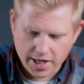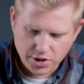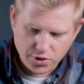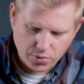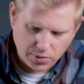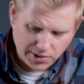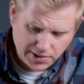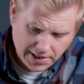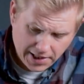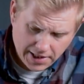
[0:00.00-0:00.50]

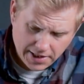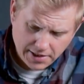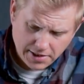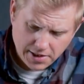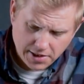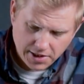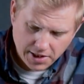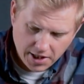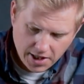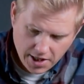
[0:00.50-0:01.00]
actual settings
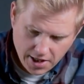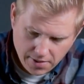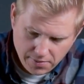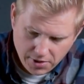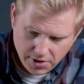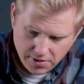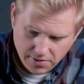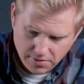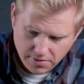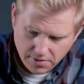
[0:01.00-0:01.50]
on the
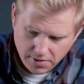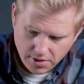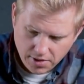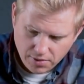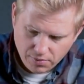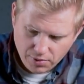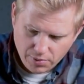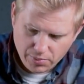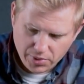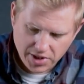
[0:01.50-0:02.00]
camera,
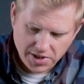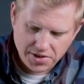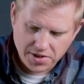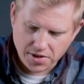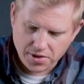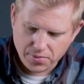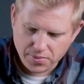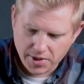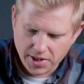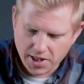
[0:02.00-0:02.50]
we press
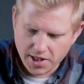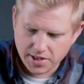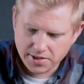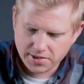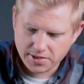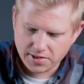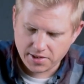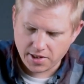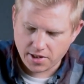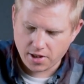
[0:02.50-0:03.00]
the 3
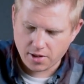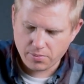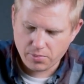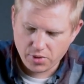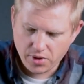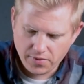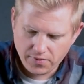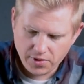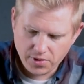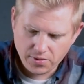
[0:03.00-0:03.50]
dots in our
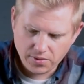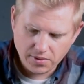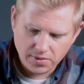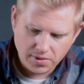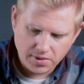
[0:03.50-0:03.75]
preview,